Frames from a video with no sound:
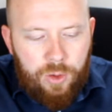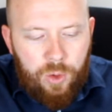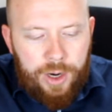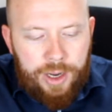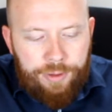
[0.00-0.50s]

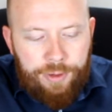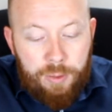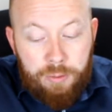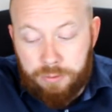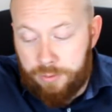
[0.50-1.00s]
or
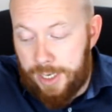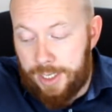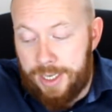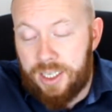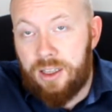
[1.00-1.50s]
from at
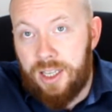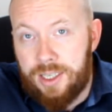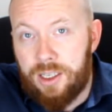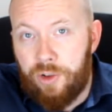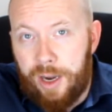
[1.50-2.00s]
least
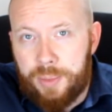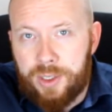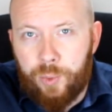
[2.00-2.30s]
these grapes,